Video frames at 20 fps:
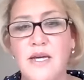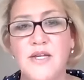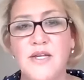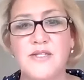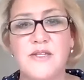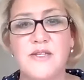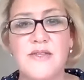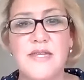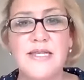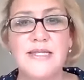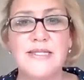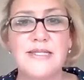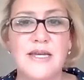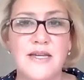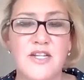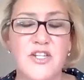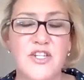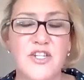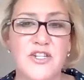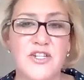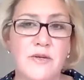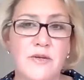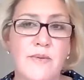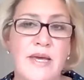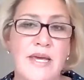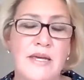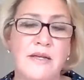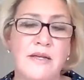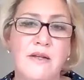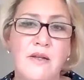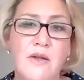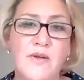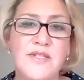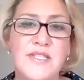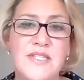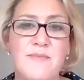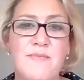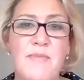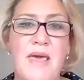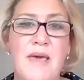So things like chewing,
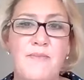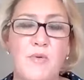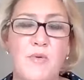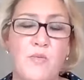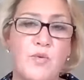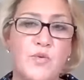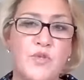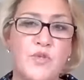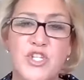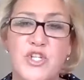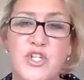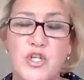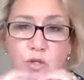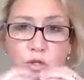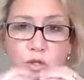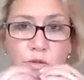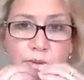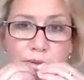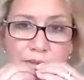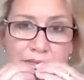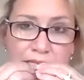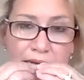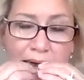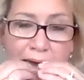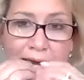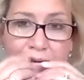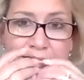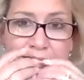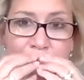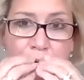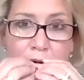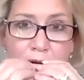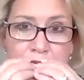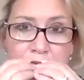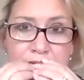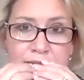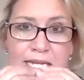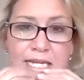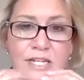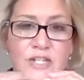lots of people will chew
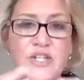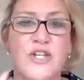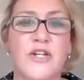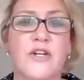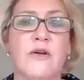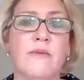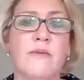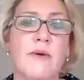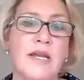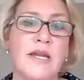anxiety too,